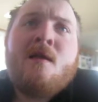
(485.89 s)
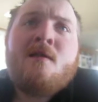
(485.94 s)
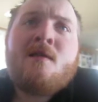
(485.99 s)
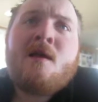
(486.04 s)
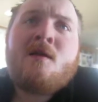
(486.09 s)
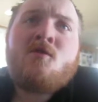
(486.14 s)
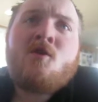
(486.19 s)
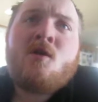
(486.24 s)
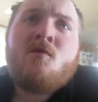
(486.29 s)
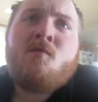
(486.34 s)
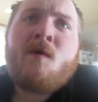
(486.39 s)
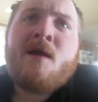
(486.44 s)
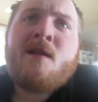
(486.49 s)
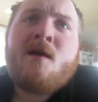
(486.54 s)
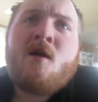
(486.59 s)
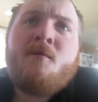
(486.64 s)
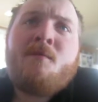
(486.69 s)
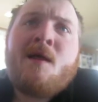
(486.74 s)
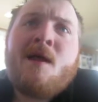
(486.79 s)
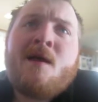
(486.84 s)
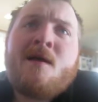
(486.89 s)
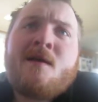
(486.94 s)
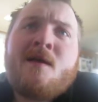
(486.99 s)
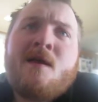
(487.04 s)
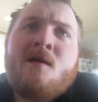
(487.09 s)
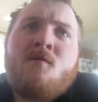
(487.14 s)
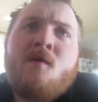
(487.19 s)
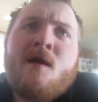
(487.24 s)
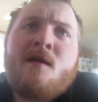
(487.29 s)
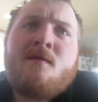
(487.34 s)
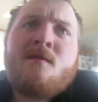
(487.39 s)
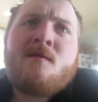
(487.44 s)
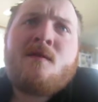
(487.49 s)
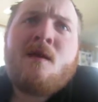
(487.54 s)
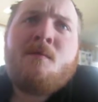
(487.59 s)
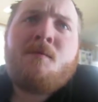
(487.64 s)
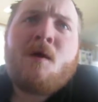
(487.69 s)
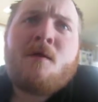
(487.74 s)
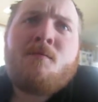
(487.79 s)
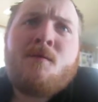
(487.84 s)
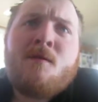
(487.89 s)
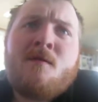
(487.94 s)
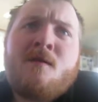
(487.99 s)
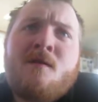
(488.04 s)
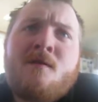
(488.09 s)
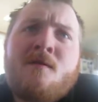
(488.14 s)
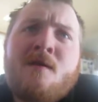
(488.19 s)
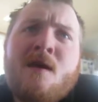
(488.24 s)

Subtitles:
such as white or black. It was impossible to